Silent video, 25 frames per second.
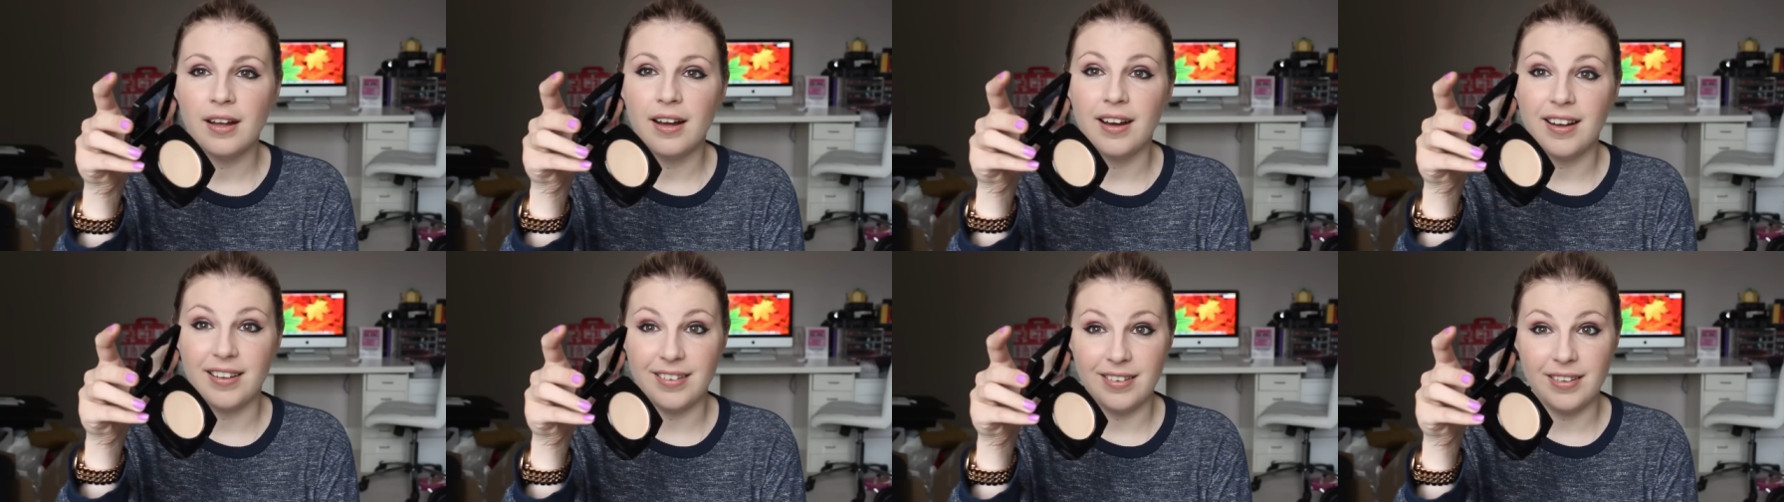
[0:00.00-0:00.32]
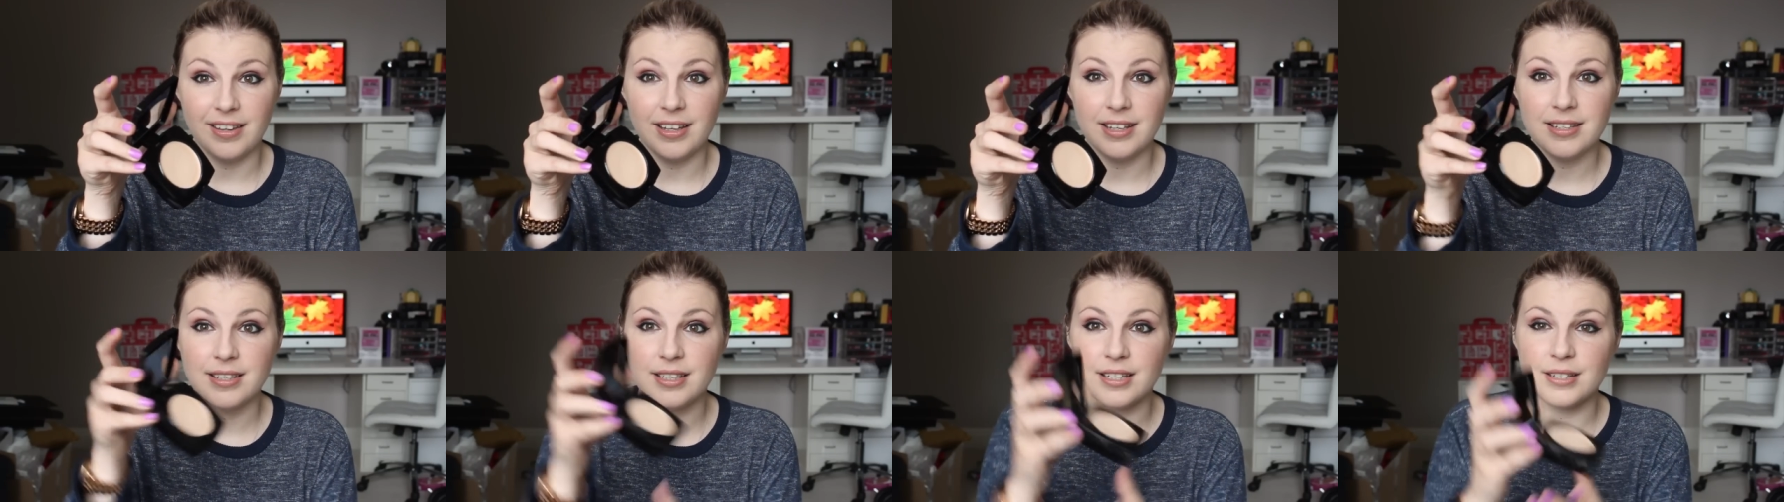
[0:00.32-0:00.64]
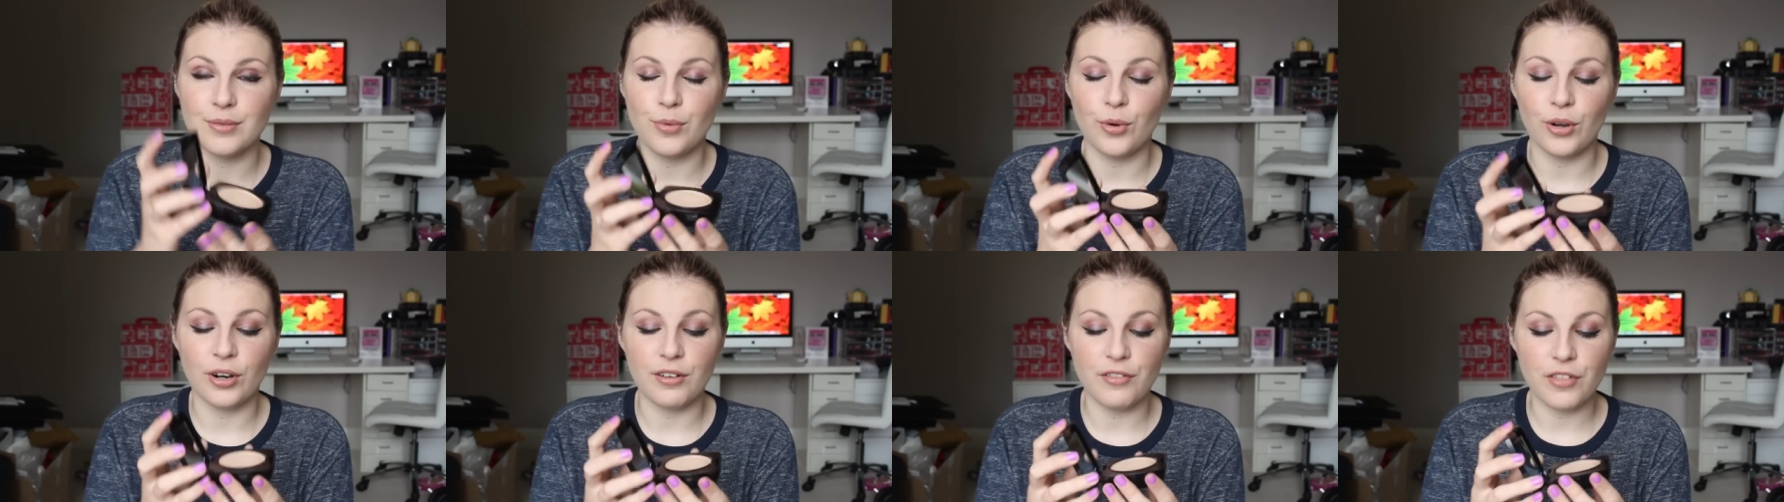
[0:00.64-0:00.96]
and this
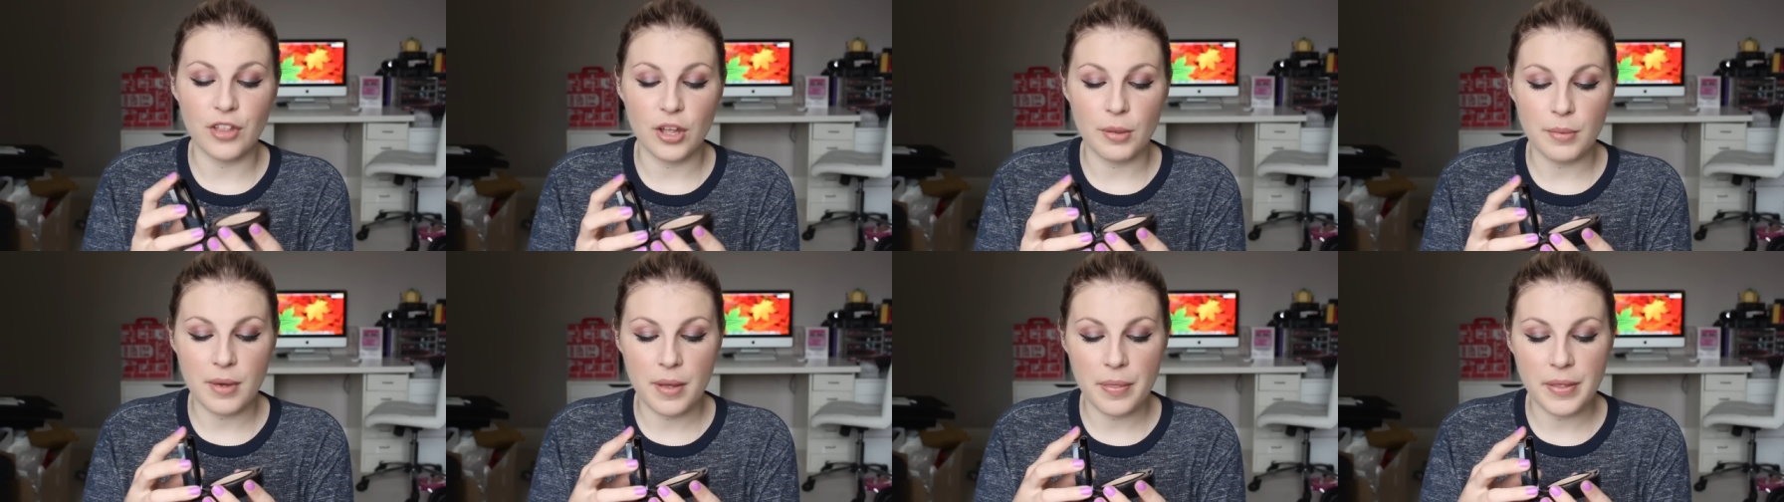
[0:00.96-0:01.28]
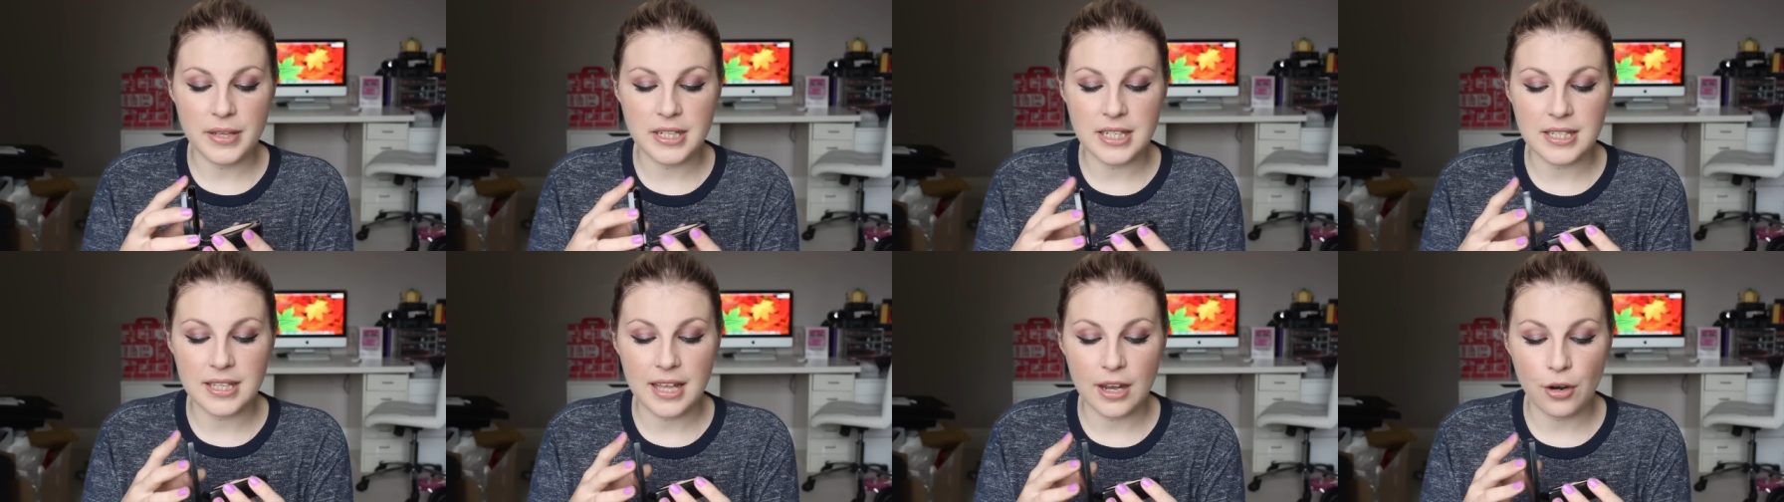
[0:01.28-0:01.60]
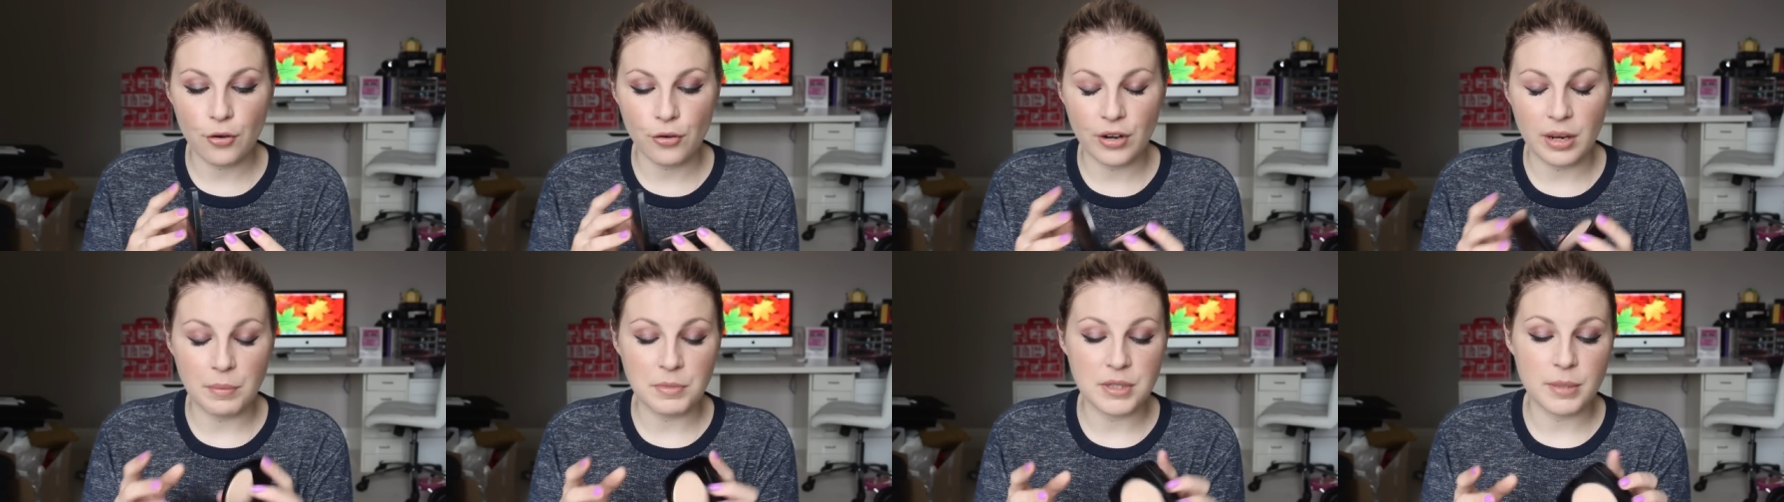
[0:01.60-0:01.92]
is one of them, and this is their
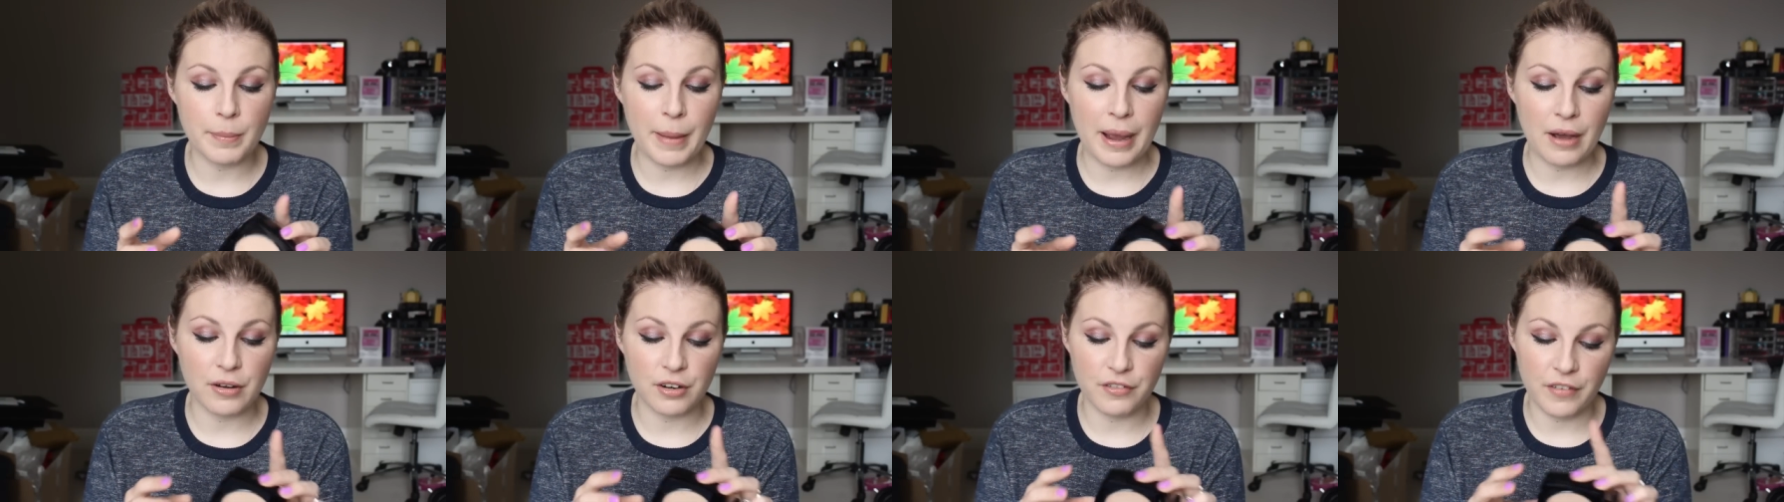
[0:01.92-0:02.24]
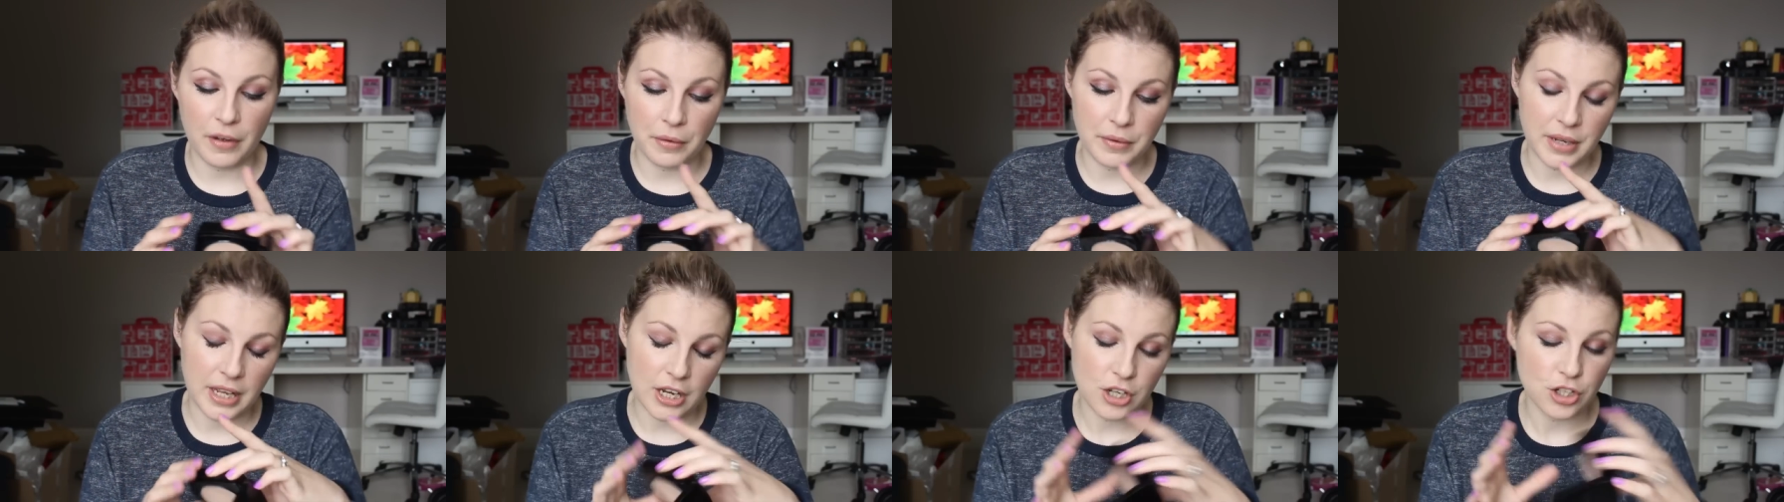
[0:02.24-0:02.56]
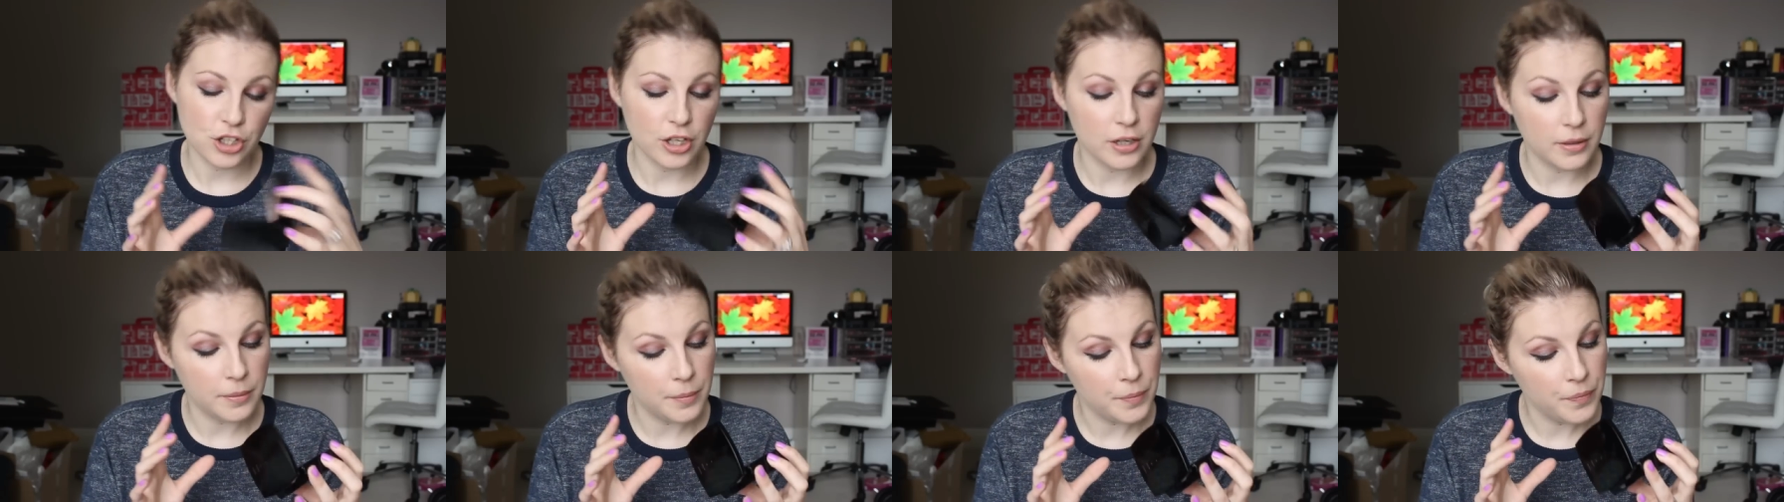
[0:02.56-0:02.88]
cream to powder
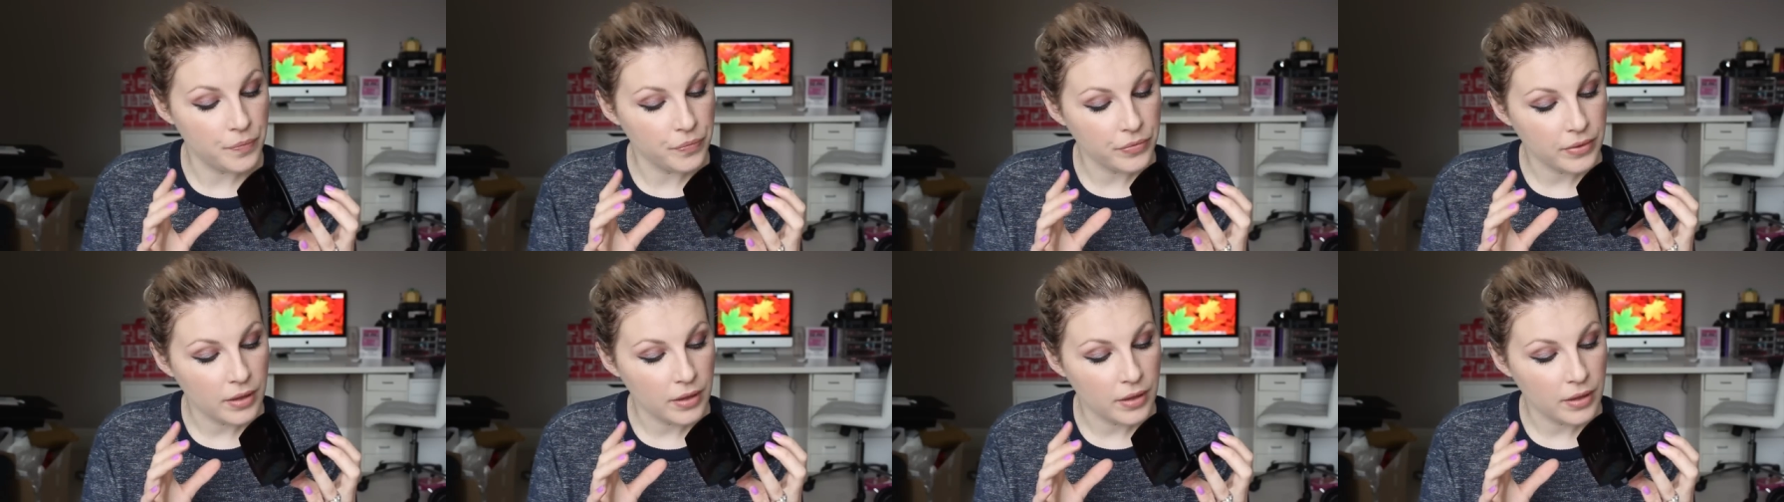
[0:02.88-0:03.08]
foundation.